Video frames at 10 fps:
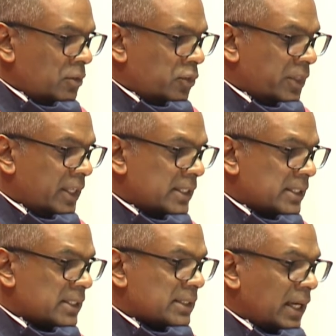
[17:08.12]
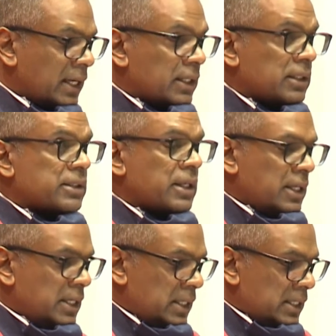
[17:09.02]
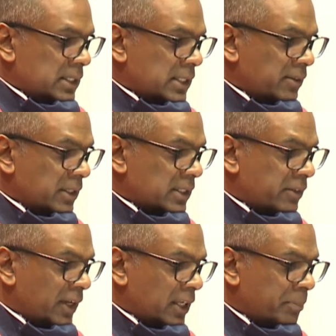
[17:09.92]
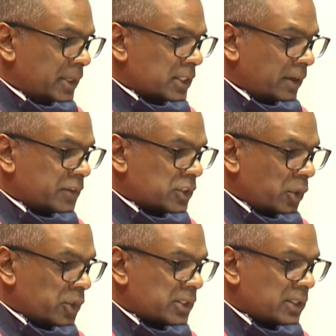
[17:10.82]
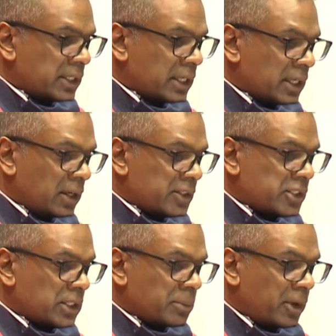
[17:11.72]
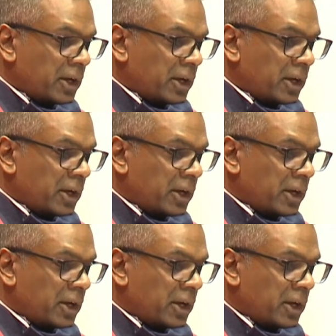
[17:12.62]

For thesis titled Development of Social Ecological